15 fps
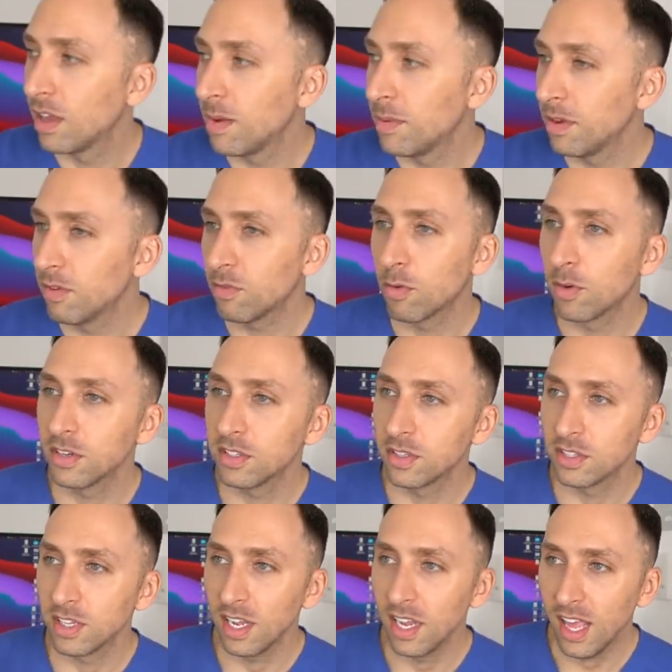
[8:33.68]
I mean, of course,
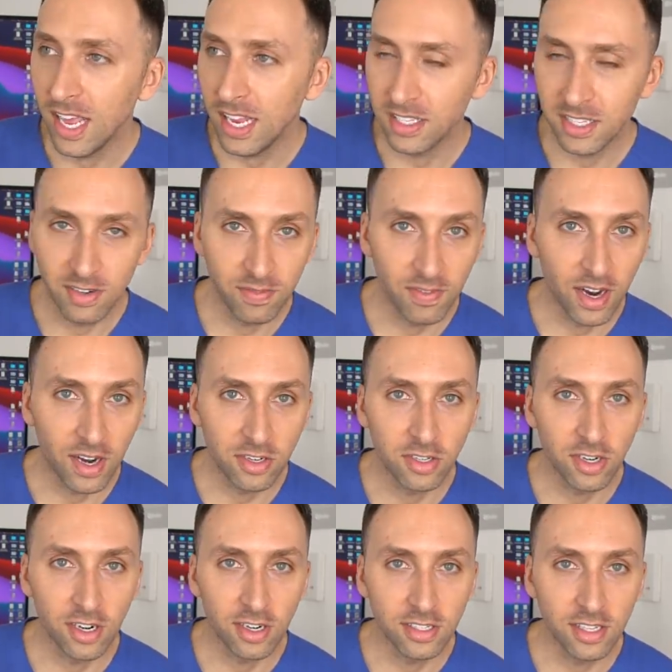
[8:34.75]
there's like 18 fire
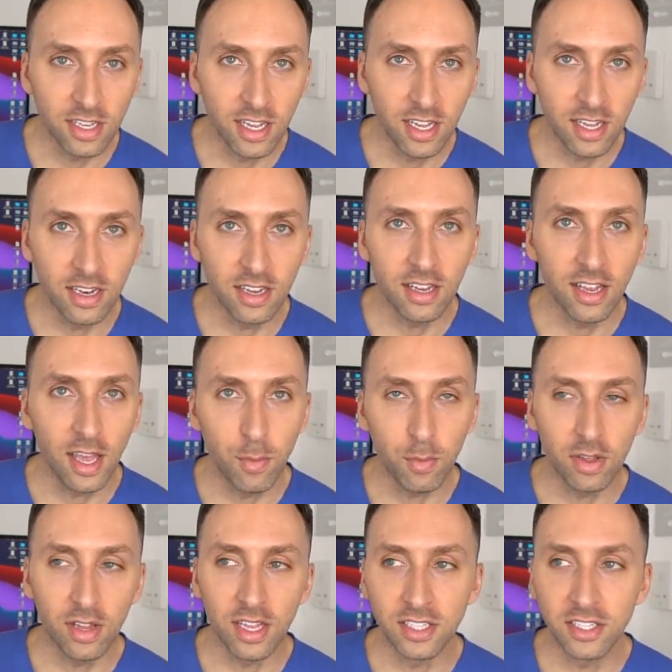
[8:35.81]
trucks and
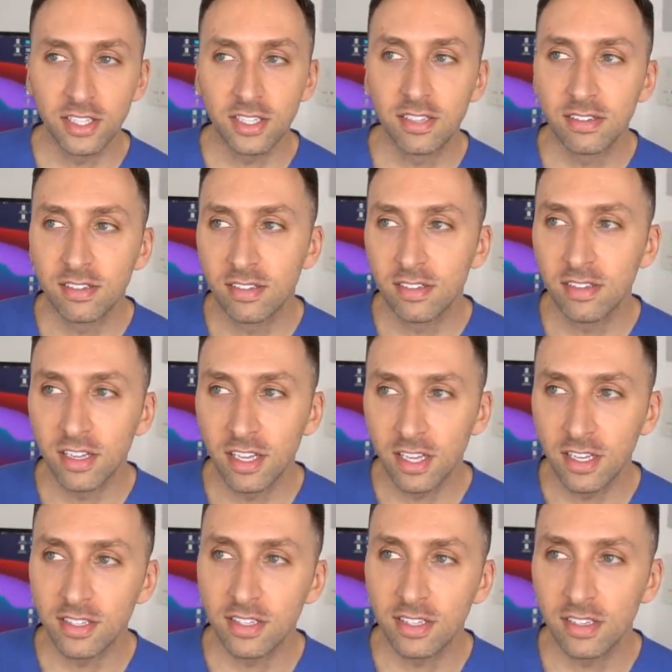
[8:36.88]
ambulance
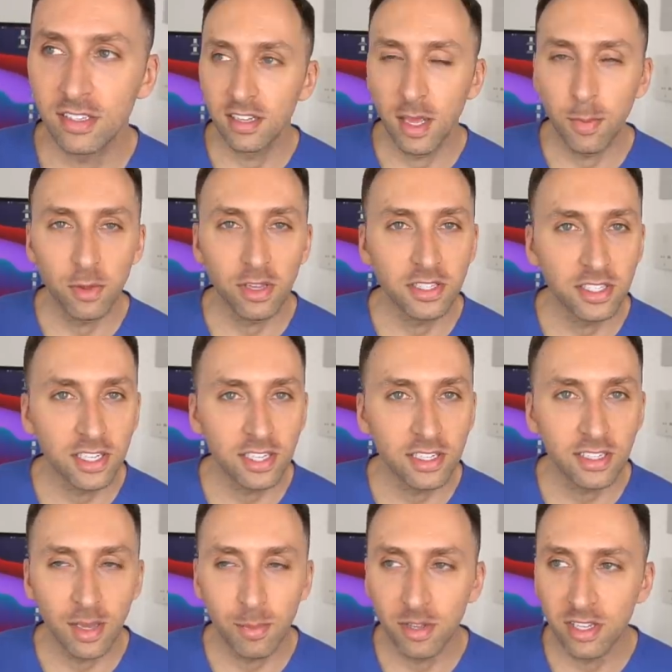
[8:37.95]

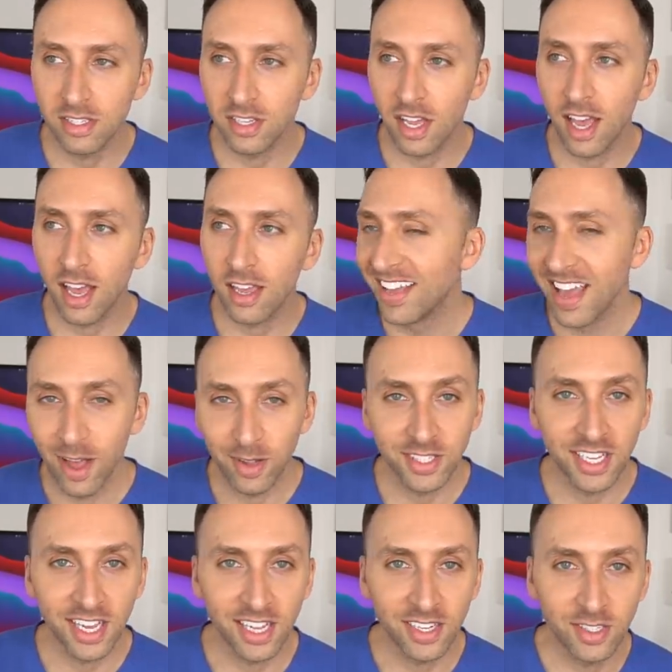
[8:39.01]

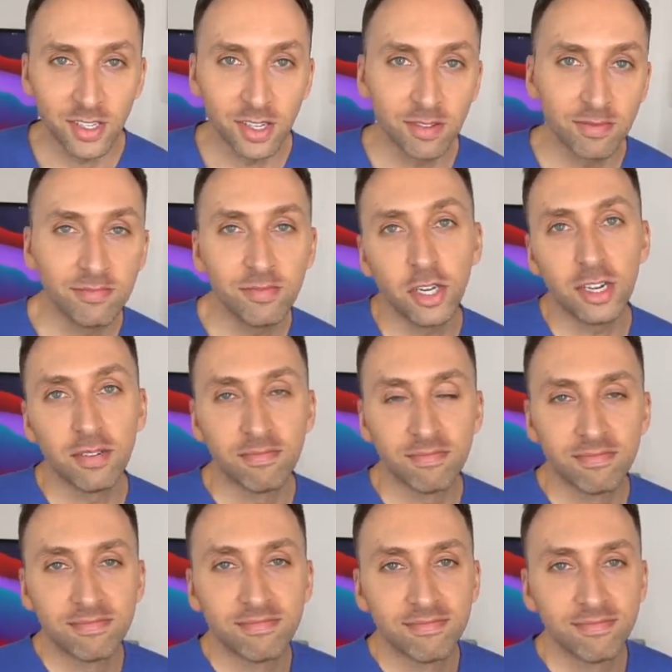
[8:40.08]
outside, so good,
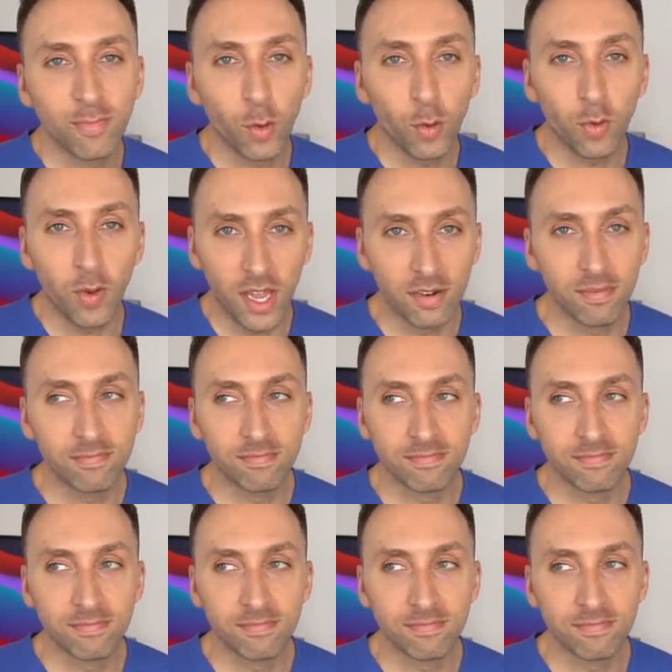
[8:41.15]
we'll wait.